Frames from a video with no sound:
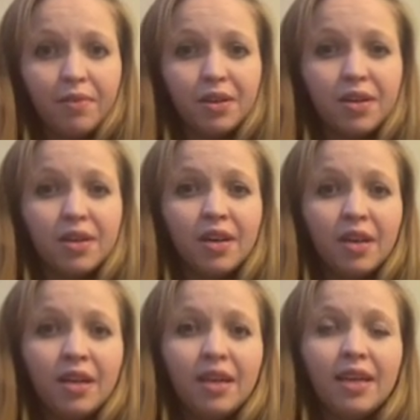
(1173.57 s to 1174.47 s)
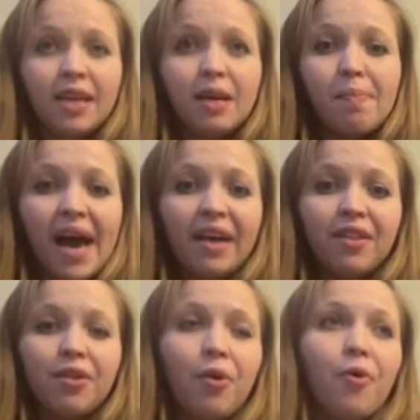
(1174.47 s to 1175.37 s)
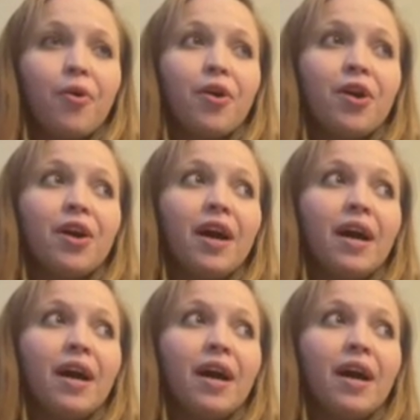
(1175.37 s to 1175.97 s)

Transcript: were getting a bath or